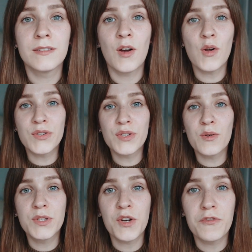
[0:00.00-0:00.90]

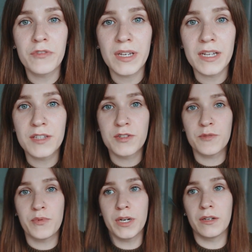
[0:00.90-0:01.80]
Also, don't forget to
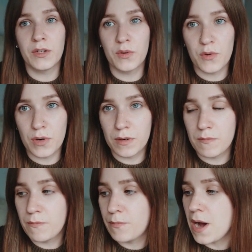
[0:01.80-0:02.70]
bring your
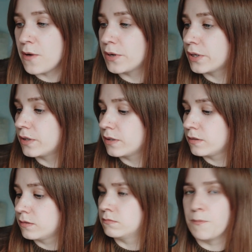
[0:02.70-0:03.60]
power
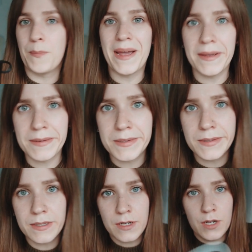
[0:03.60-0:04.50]

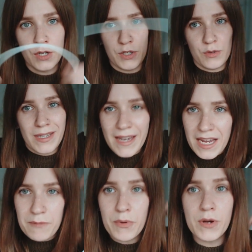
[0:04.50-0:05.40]
banks, your
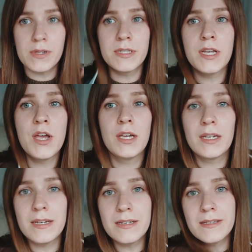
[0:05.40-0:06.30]
cables
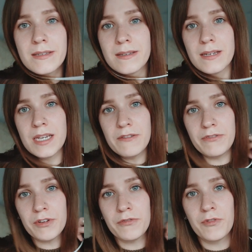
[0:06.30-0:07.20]
because if
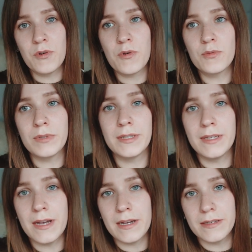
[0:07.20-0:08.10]
your phone
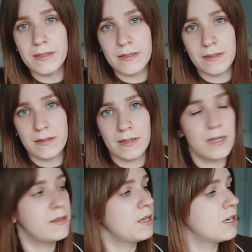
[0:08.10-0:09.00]
dies
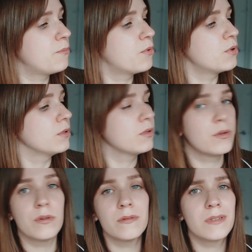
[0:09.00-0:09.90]
at the airport
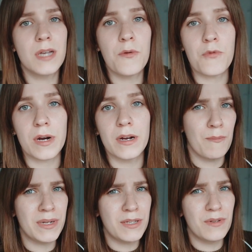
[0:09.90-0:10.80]
or somewhere
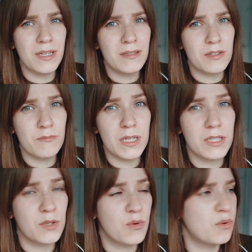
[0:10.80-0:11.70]
but you need to
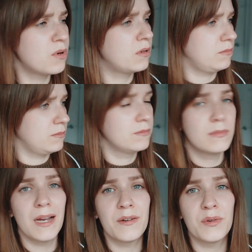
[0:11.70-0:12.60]
meet your
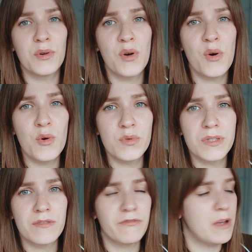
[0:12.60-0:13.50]
i don't know
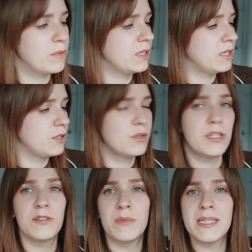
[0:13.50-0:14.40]
host family you
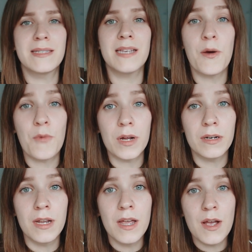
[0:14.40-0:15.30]
need to meet
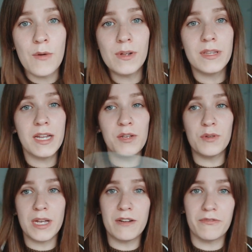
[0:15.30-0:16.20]
someone well then
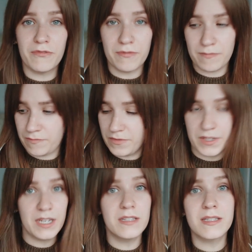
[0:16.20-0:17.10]
you'll have
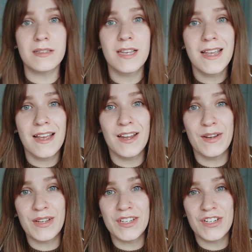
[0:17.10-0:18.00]
this and
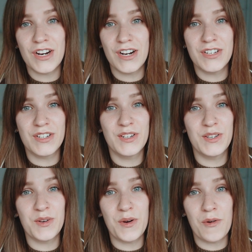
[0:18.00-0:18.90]
you can charge
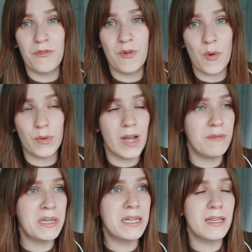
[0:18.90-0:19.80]
your phone i
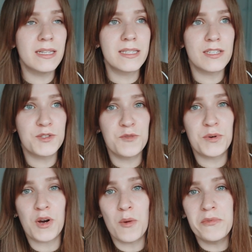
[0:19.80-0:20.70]
mean it's
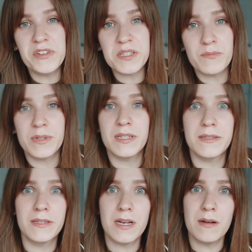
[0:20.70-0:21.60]
super obvious but
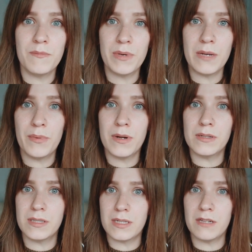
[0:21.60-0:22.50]
some
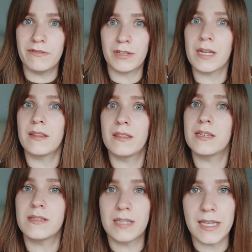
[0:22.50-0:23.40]
people still forget
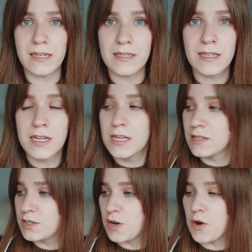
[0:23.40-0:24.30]
these things
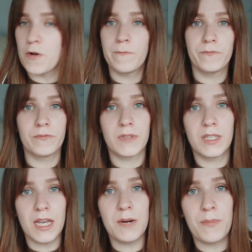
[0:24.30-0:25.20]
so
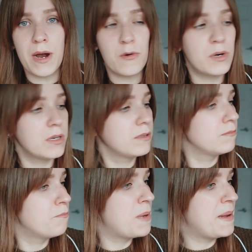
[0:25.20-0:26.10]
get a power
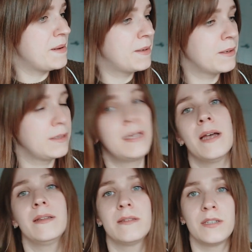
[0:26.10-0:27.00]
bank
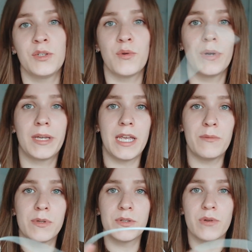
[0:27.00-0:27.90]
get your
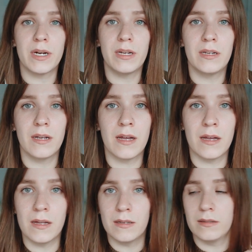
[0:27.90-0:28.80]
cables ready
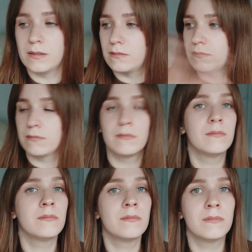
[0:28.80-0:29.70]
and
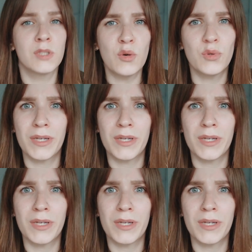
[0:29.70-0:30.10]
go to